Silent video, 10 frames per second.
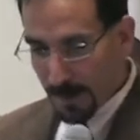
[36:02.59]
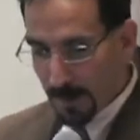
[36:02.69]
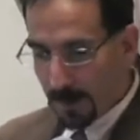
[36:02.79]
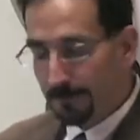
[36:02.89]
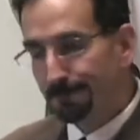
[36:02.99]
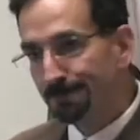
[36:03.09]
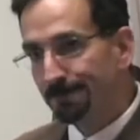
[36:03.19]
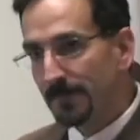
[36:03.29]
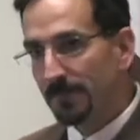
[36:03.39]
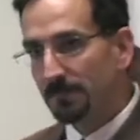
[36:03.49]
Um,
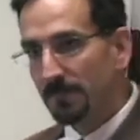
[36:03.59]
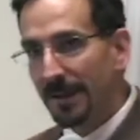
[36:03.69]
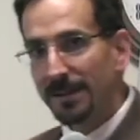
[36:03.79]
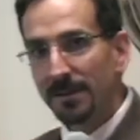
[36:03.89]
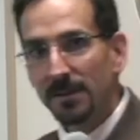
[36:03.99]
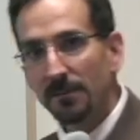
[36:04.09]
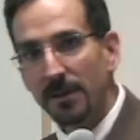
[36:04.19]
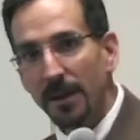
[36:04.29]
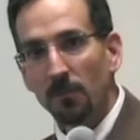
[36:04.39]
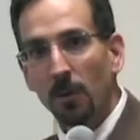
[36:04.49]

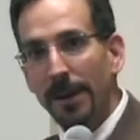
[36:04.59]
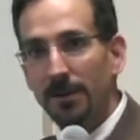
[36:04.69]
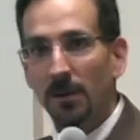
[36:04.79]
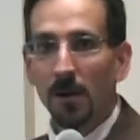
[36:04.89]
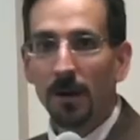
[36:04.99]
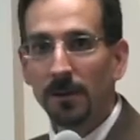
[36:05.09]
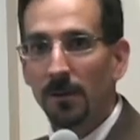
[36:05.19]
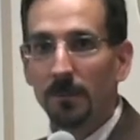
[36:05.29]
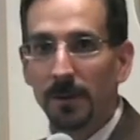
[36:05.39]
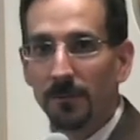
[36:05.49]
1978 rolled back the clock a
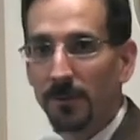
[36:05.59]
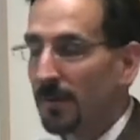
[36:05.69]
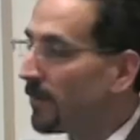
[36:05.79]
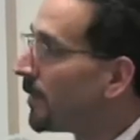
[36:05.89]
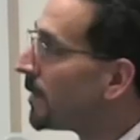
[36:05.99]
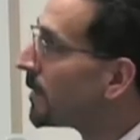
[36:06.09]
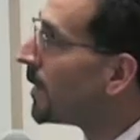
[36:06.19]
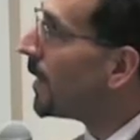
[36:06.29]
little bit for some of us.